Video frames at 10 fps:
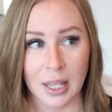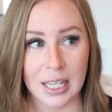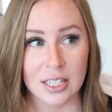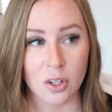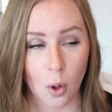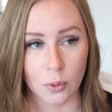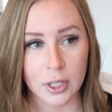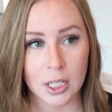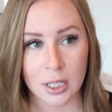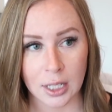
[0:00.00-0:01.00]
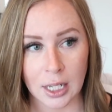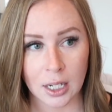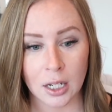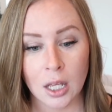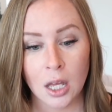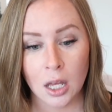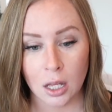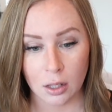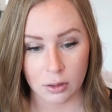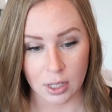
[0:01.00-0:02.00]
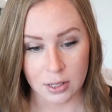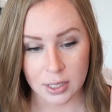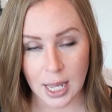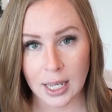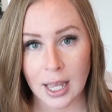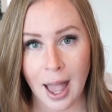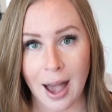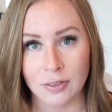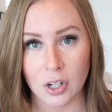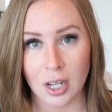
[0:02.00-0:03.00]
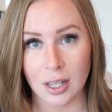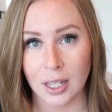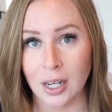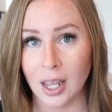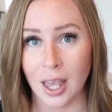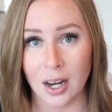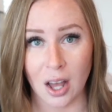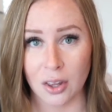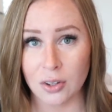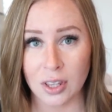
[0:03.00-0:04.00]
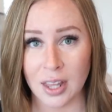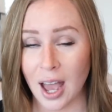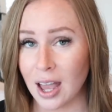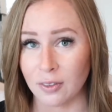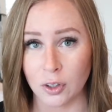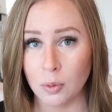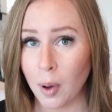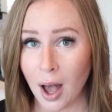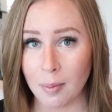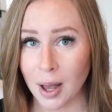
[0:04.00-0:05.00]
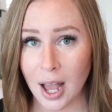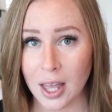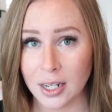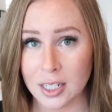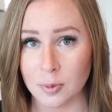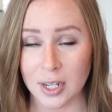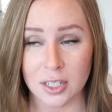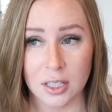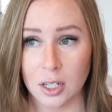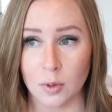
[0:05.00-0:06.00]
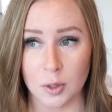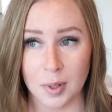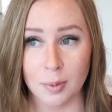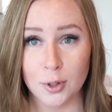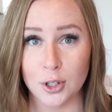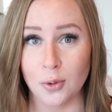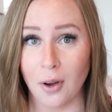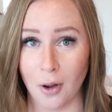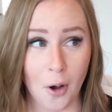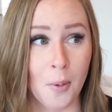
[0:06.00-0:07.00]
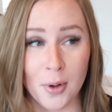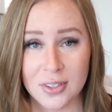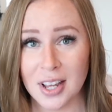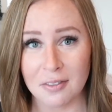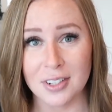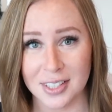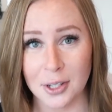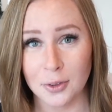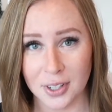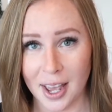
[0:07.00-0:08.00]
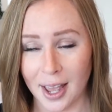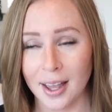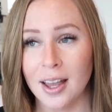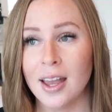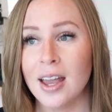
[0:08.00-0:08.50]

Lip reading: Like, it's only clean the second after I clean it, and other than that, if you pop by unexpectedly, which people do almost every single day,